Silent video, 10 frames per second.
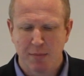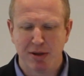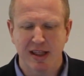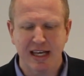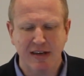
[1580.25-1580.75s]

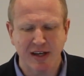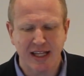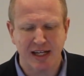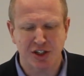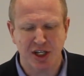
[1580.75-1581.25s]

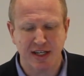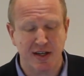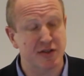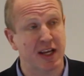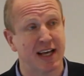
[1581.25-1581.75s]
believing that
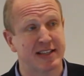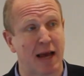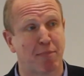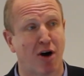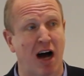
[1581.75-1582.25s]
Jesus is
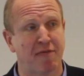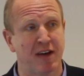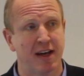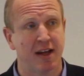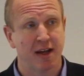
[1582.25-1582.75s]
a
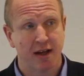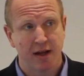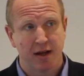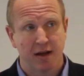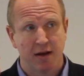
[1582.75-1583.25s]
prophet,
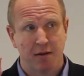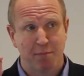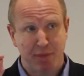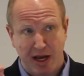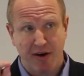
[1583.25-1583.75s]

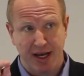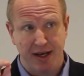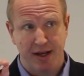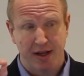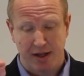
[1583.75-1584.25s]
period,